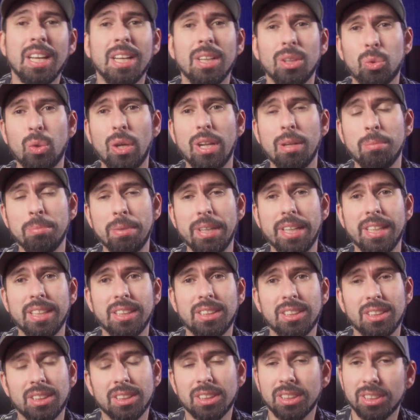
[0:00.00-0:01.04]
12
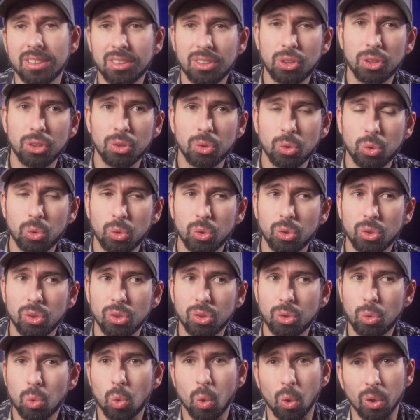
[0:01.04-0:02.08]
minutes to
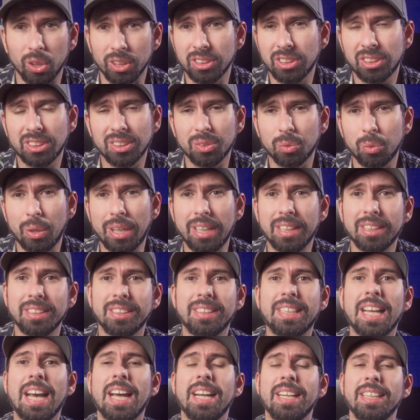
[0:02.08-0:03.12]
quarts, well,
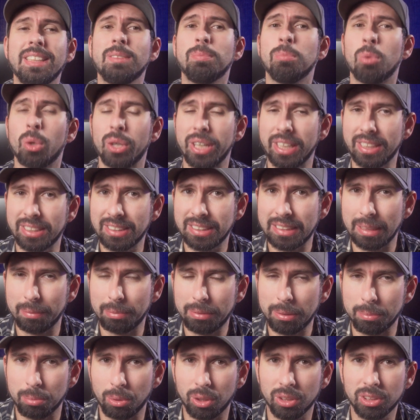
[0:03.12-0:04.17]
that is more
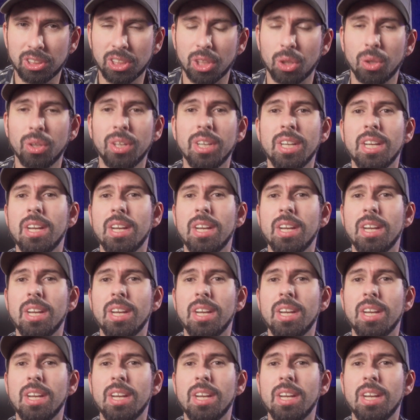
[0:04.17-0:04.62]
acceptable. So